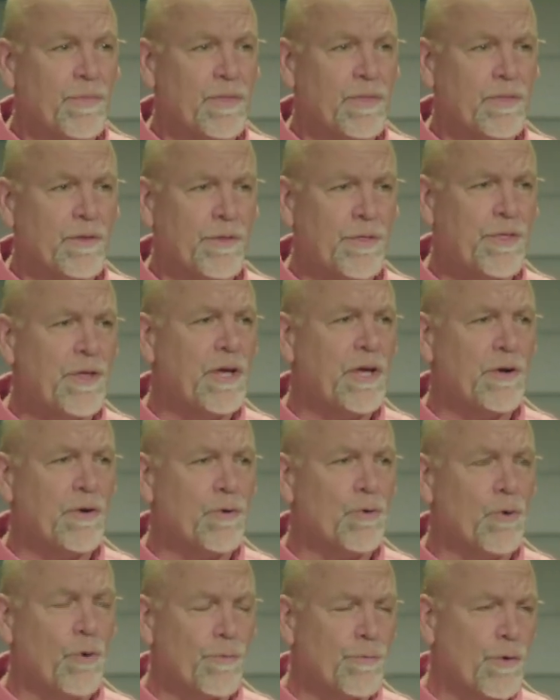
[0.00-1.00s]
the
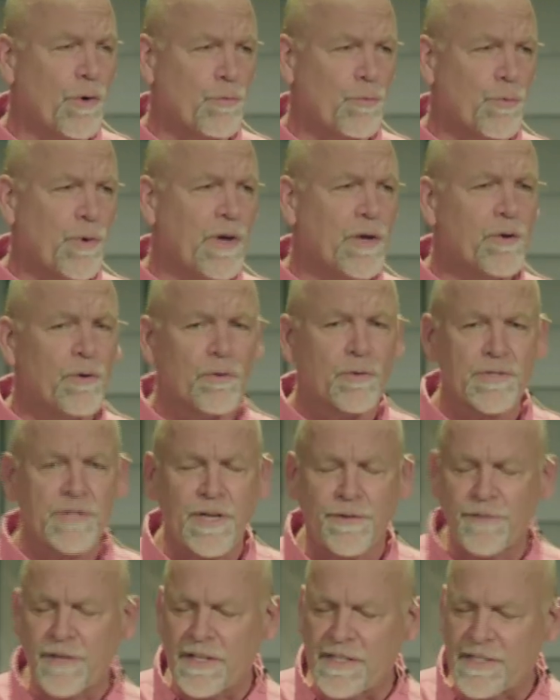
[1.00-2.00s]
theater over at Regal,
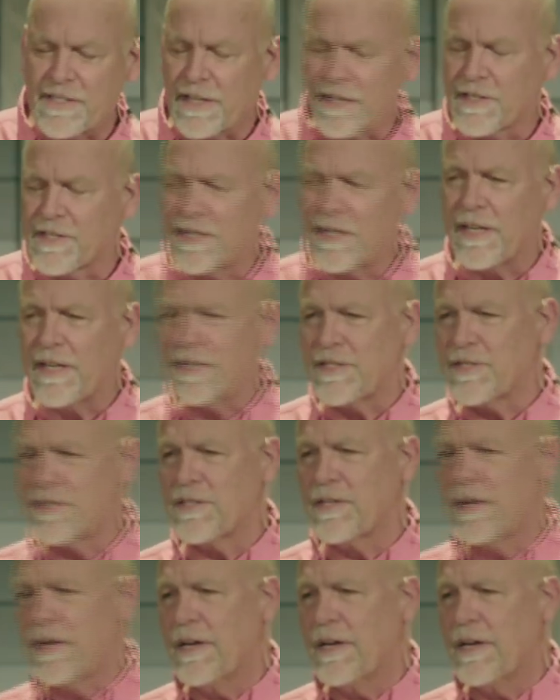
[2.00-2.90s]
76 seats,